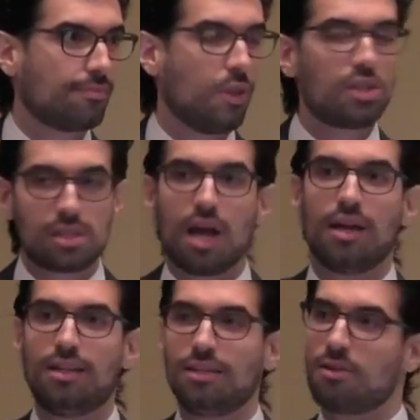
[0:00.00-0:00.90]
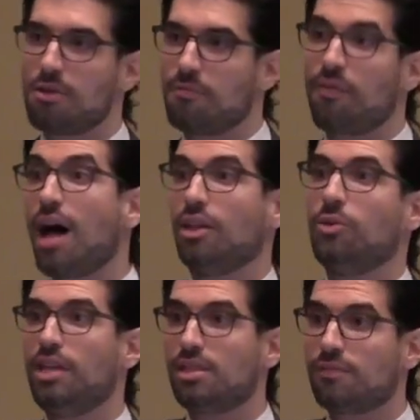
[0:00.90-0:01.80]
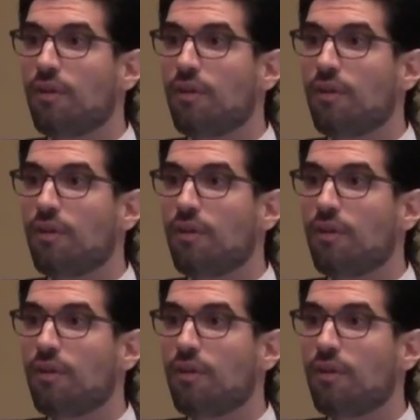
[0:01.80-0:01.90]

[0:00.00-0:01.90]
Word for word: The son followed his